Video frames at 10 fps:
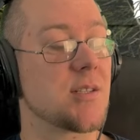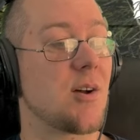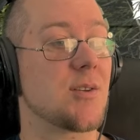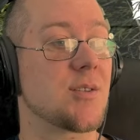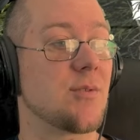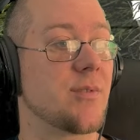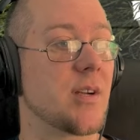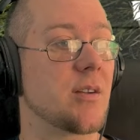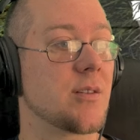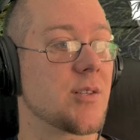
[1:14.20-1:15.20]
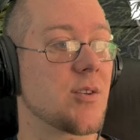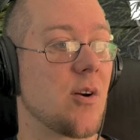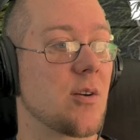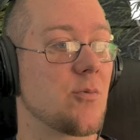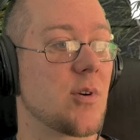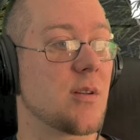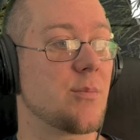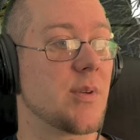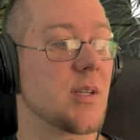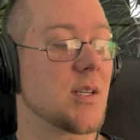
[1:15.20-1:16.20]
is also a very good starter one
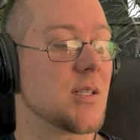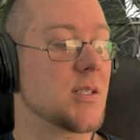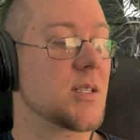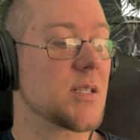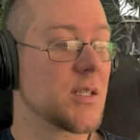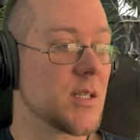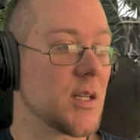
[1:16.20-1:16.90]
because